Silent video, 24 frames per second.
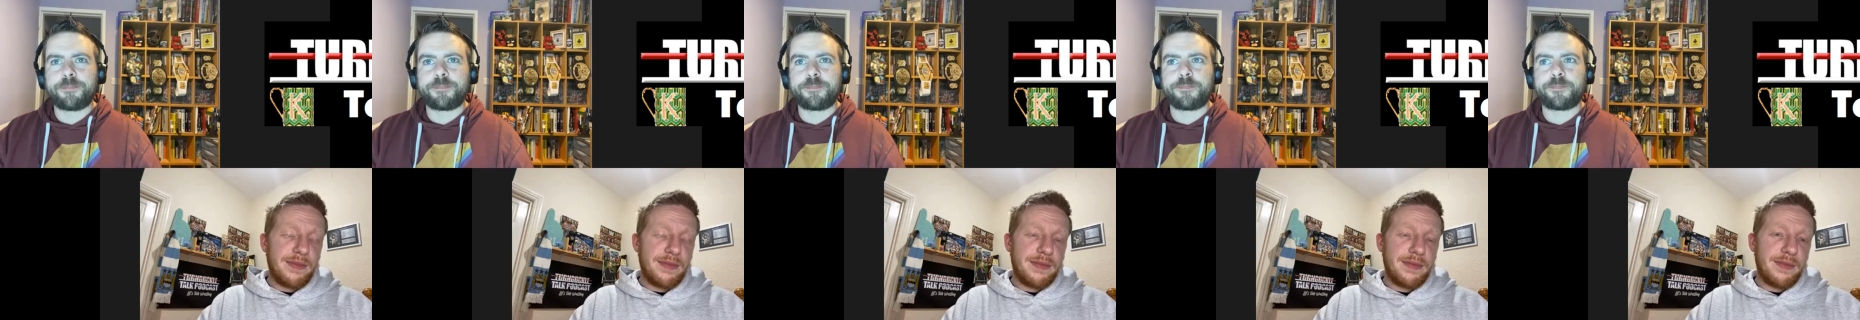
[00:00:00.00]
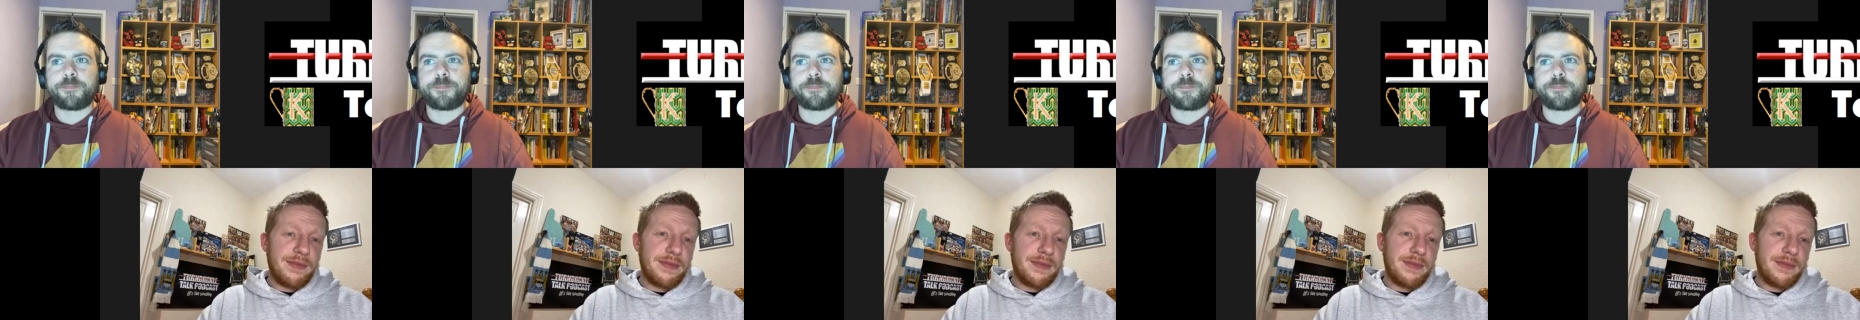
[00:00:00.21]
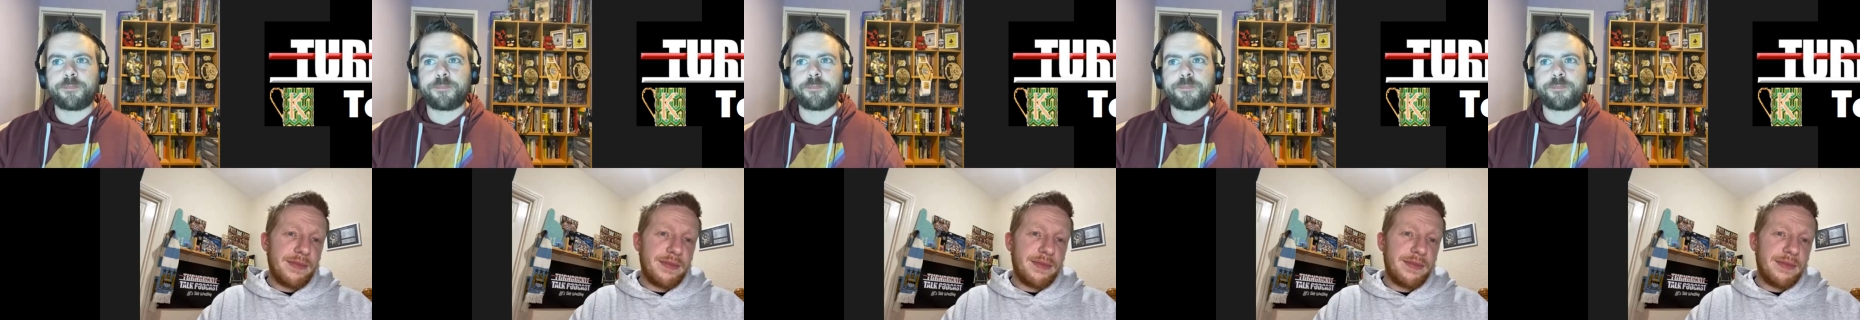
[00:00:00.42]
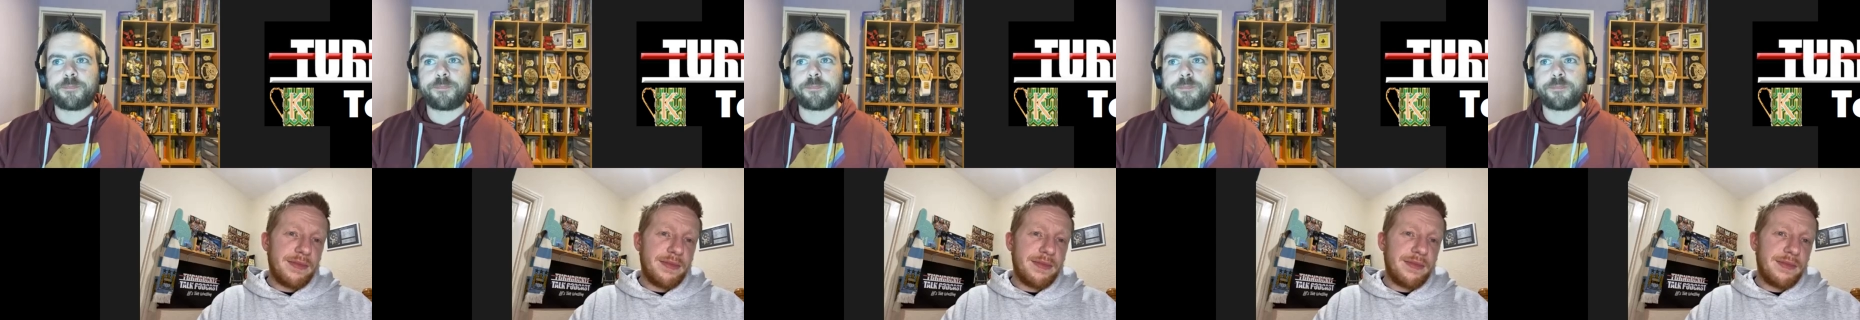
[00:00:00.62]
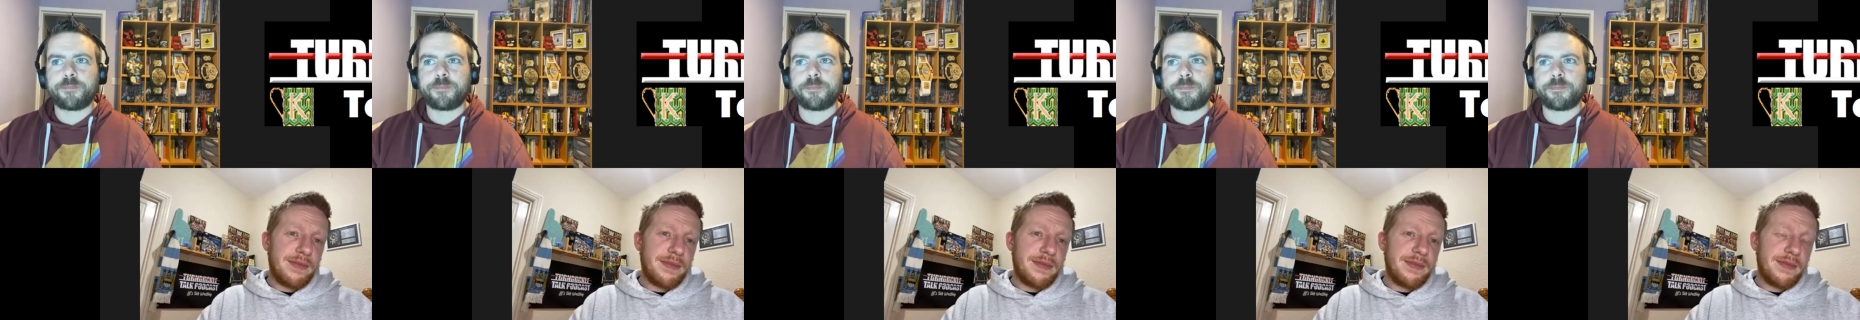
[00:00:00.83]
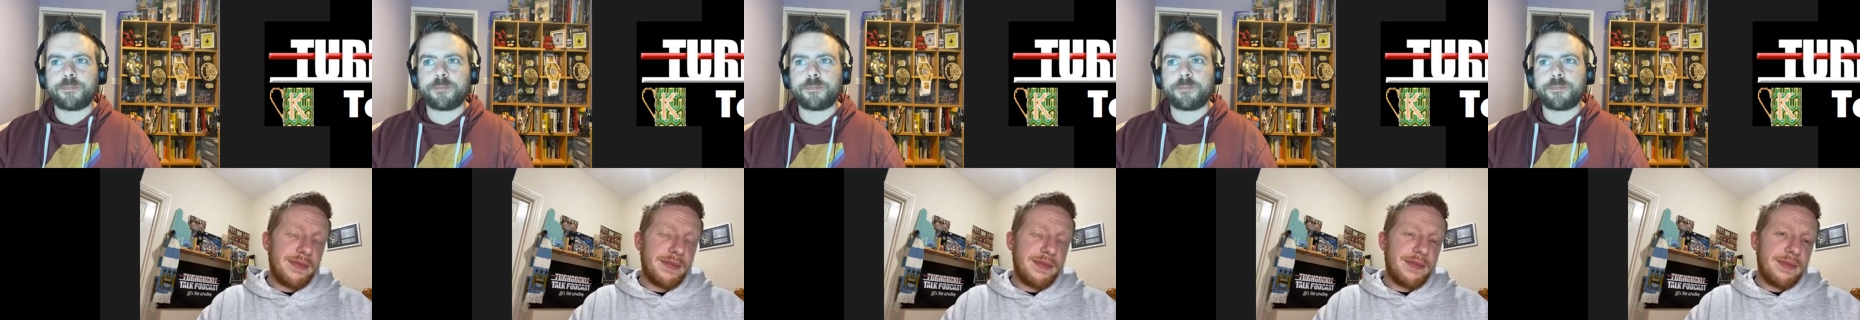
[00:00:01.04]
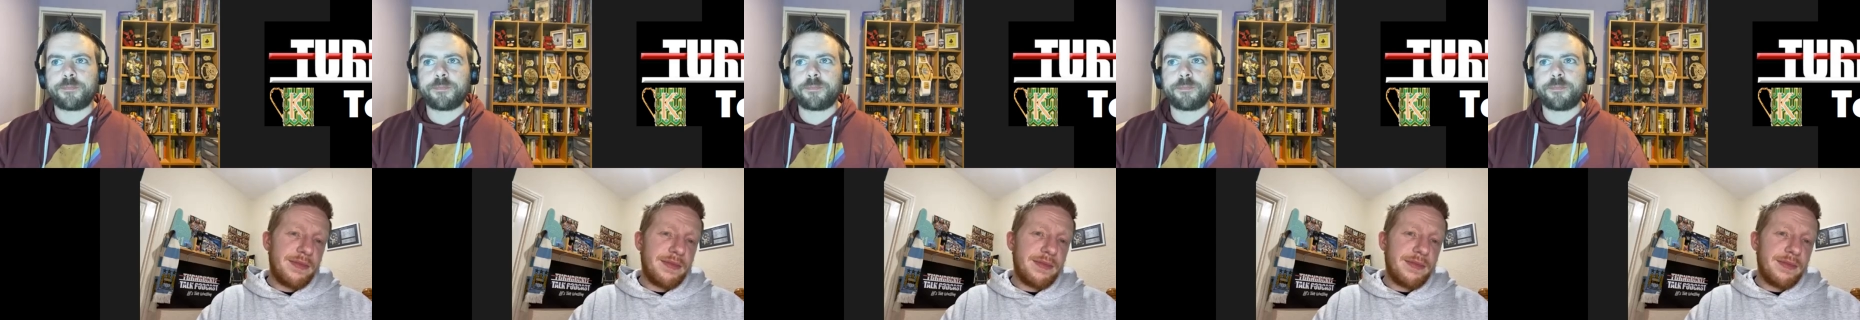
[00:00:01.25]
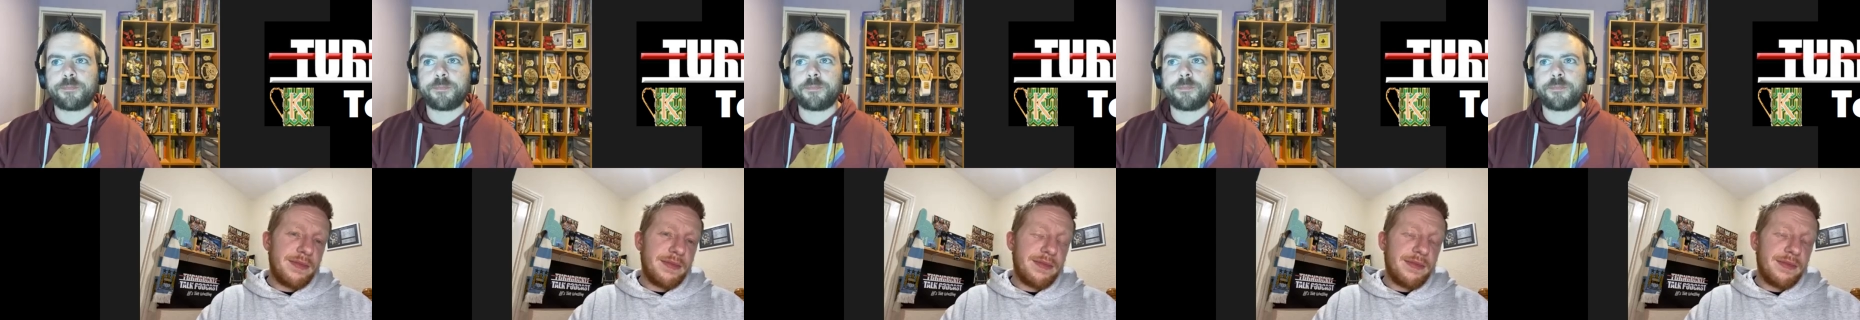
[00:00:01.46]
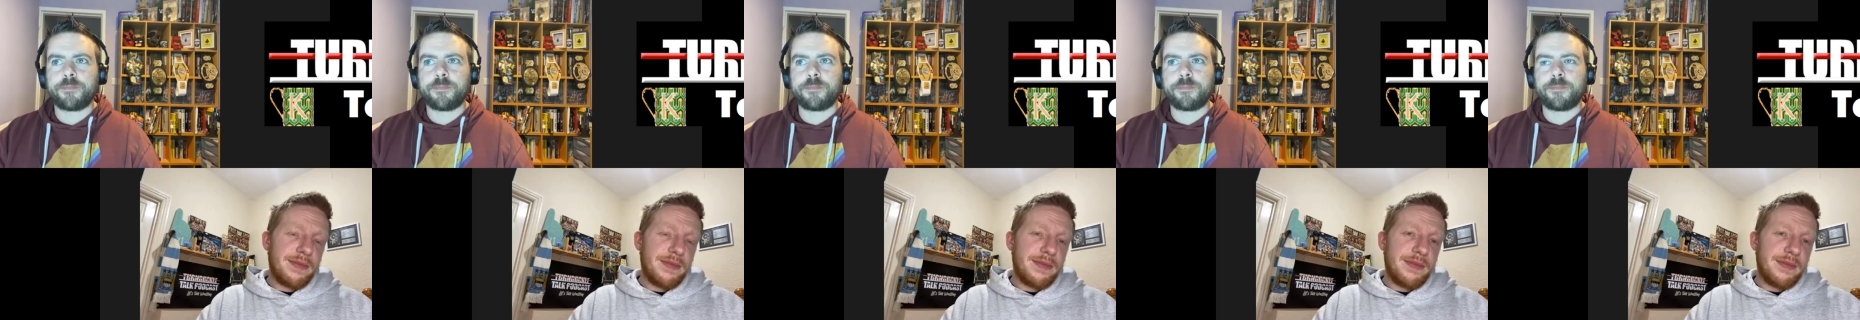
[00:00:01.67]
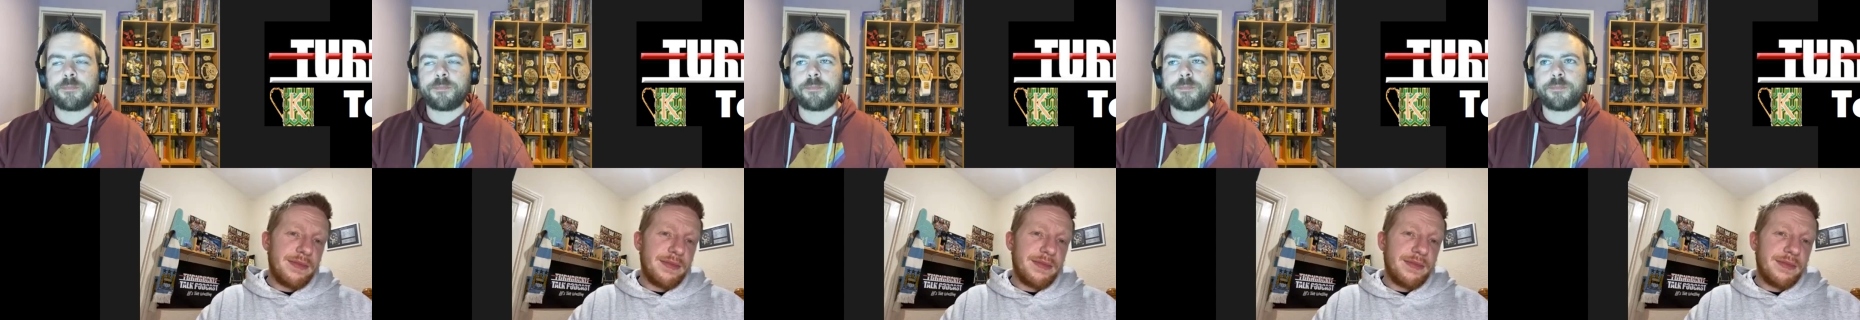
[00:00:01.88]

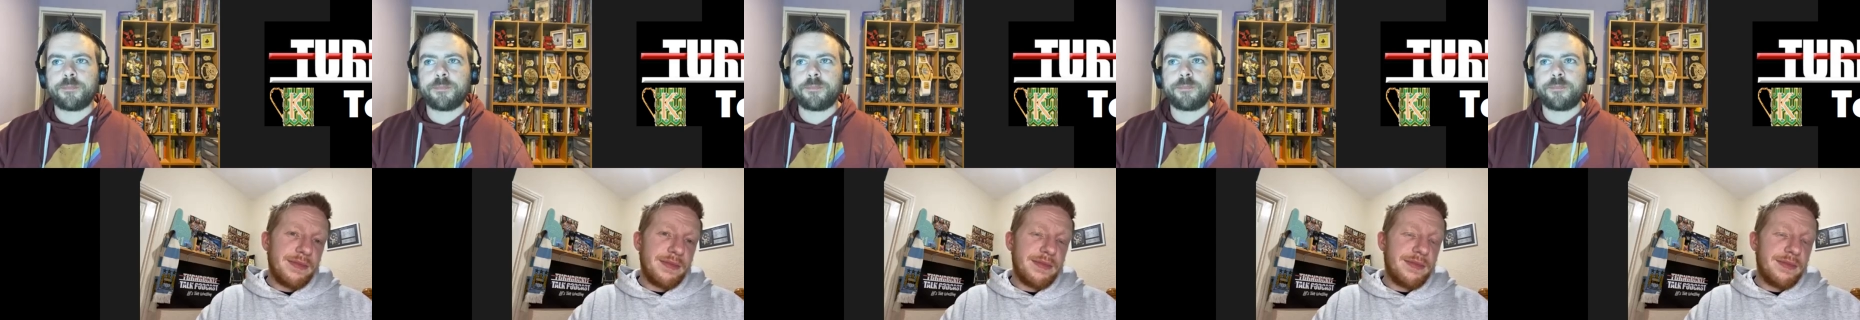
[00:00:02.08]
[no speech]